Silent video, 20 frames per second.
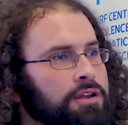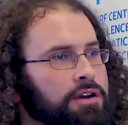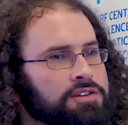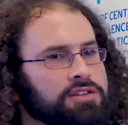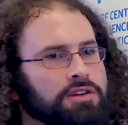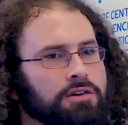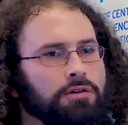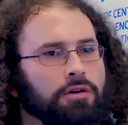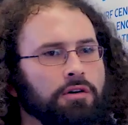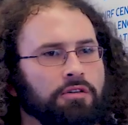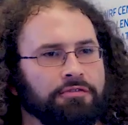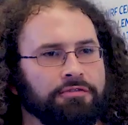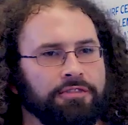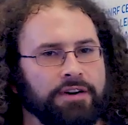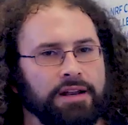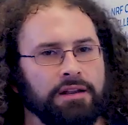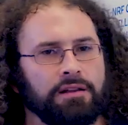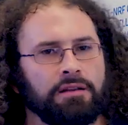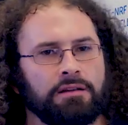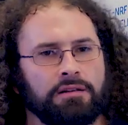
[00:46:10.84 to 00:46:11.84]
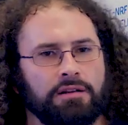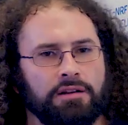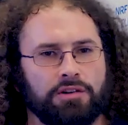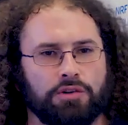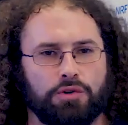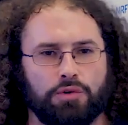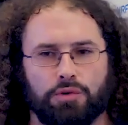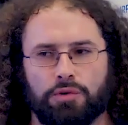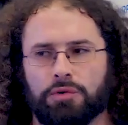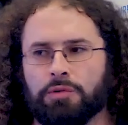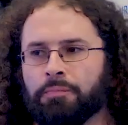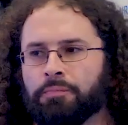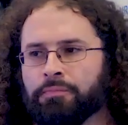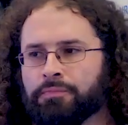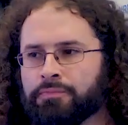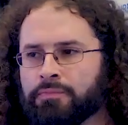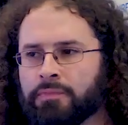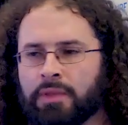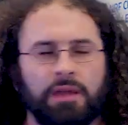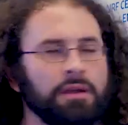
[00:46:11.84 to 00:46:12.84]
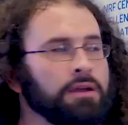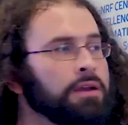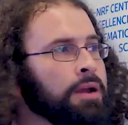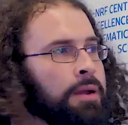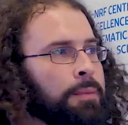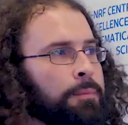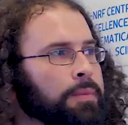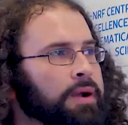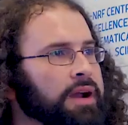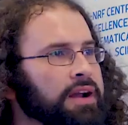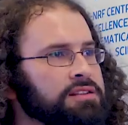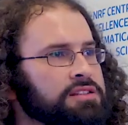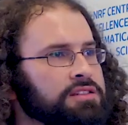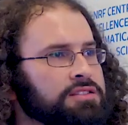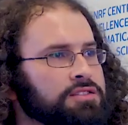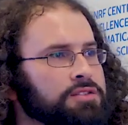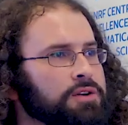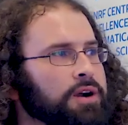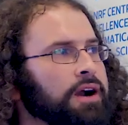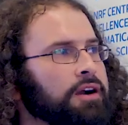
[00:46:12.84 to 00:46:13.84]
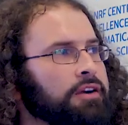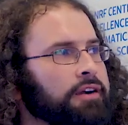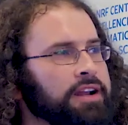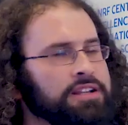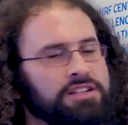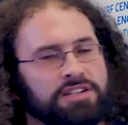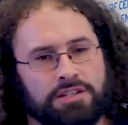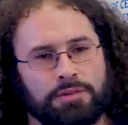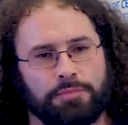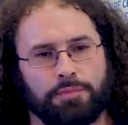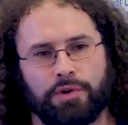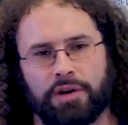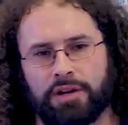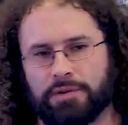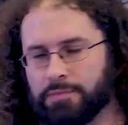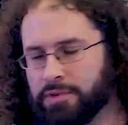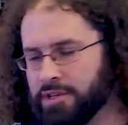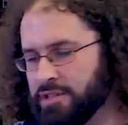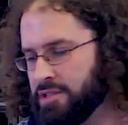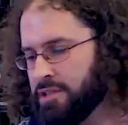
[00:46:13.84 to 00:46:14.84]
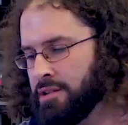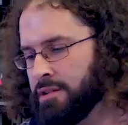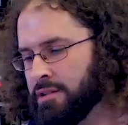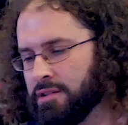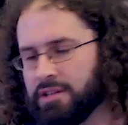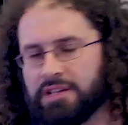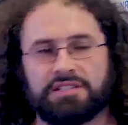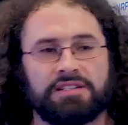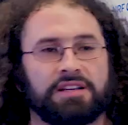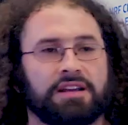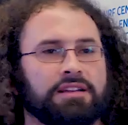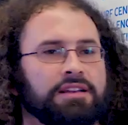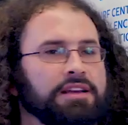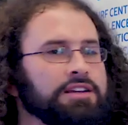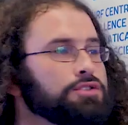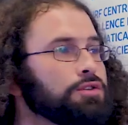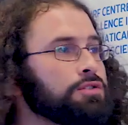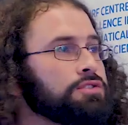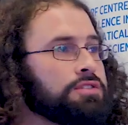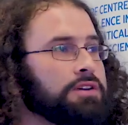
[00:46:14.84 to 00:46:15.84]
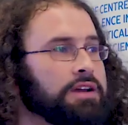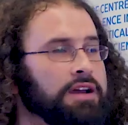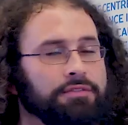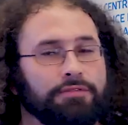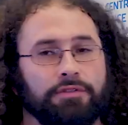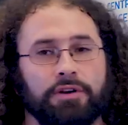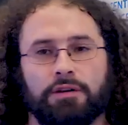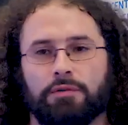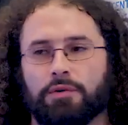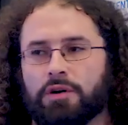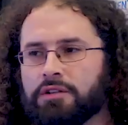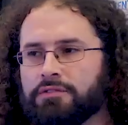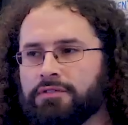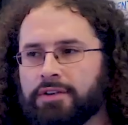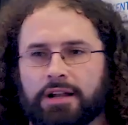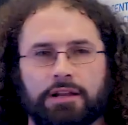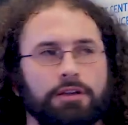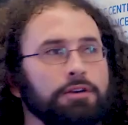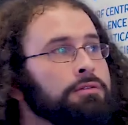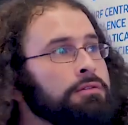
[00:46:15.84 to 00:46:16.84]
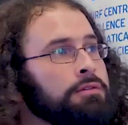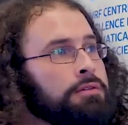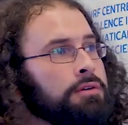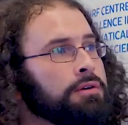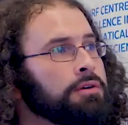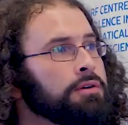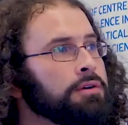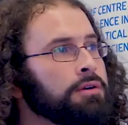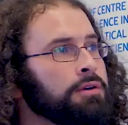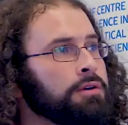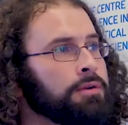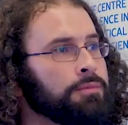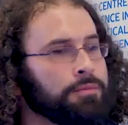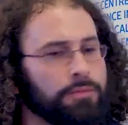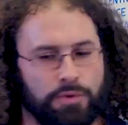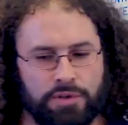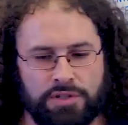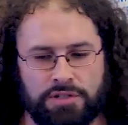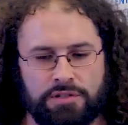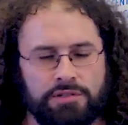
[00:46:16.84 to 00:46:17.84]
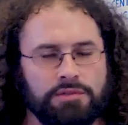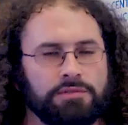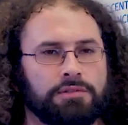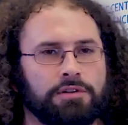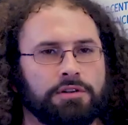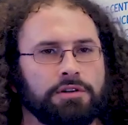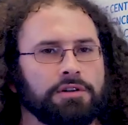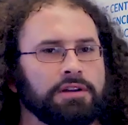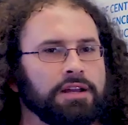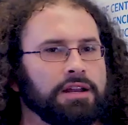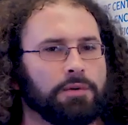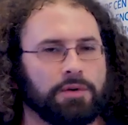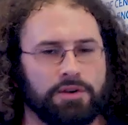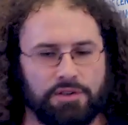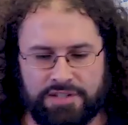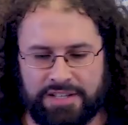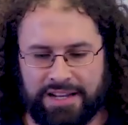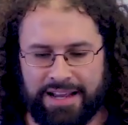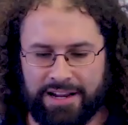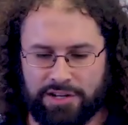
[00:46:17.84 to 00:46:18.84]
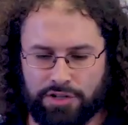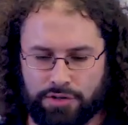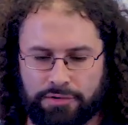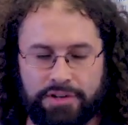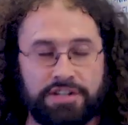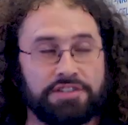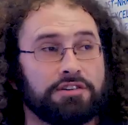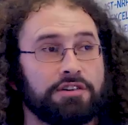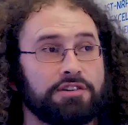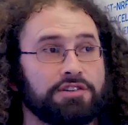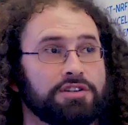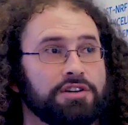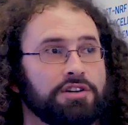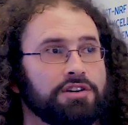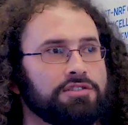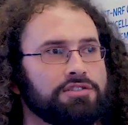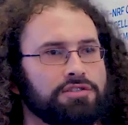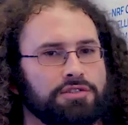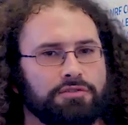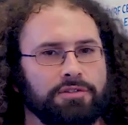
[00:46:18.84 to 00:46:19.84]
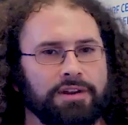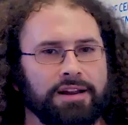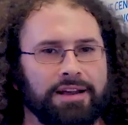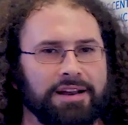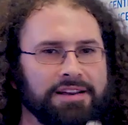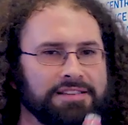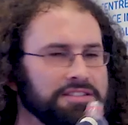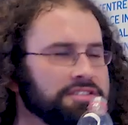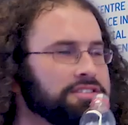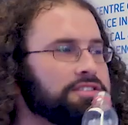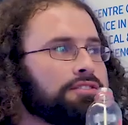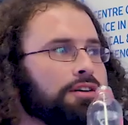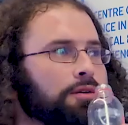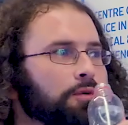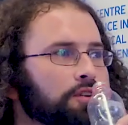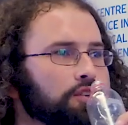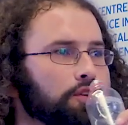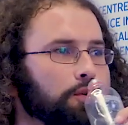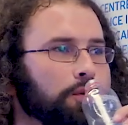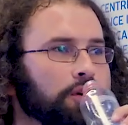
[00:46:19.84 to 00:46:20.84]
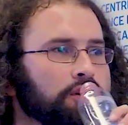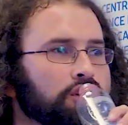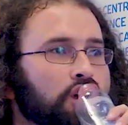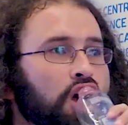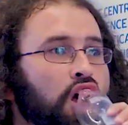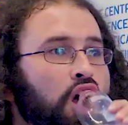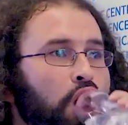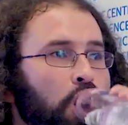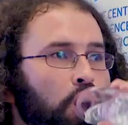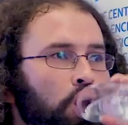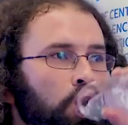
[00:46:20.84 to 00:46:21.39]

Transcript: those are all fun and cool, but to our great disappointment, these techniques also have real world value, which, you know, anyone who's an actual researcher should realize this is not what you want.